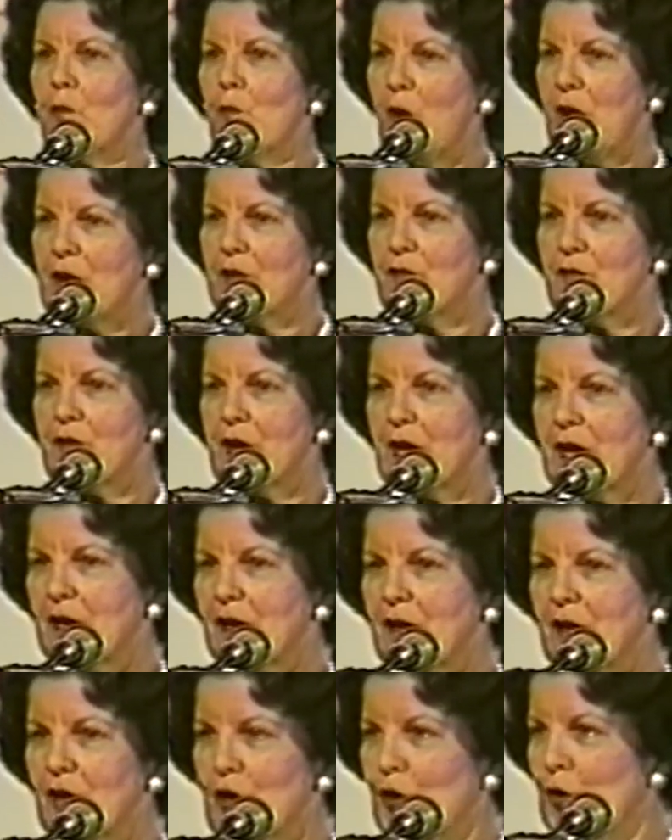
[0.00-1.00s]

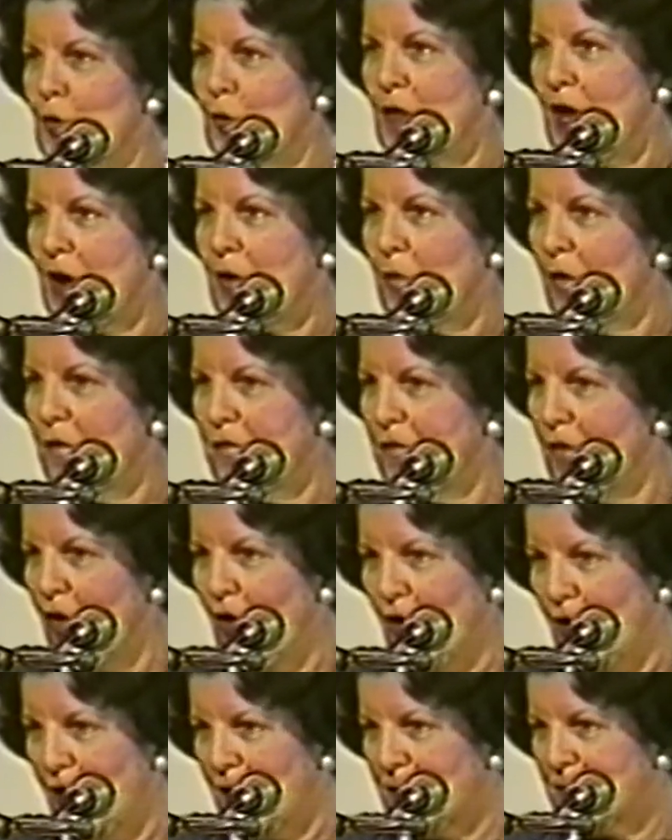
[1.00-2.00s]
wondering who they were
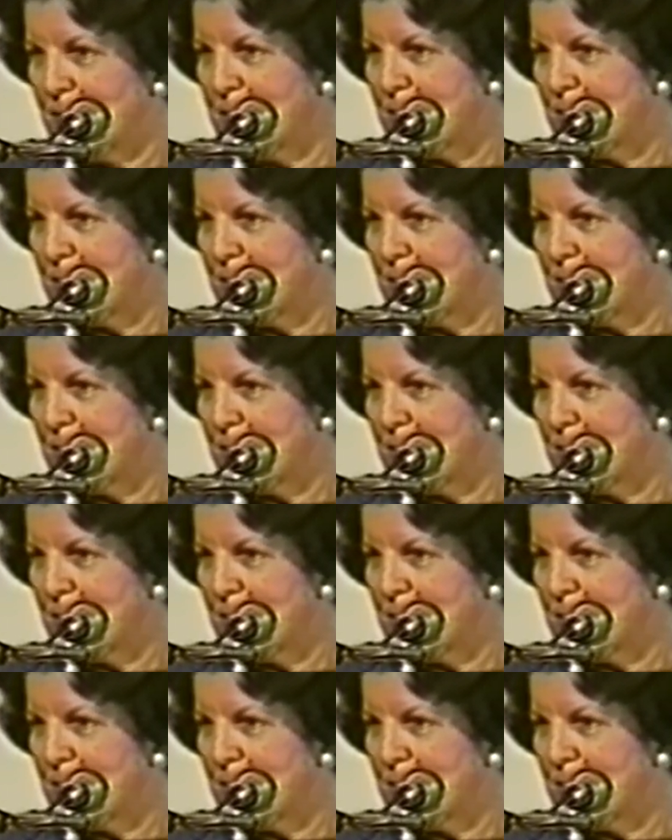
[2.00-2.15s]
for.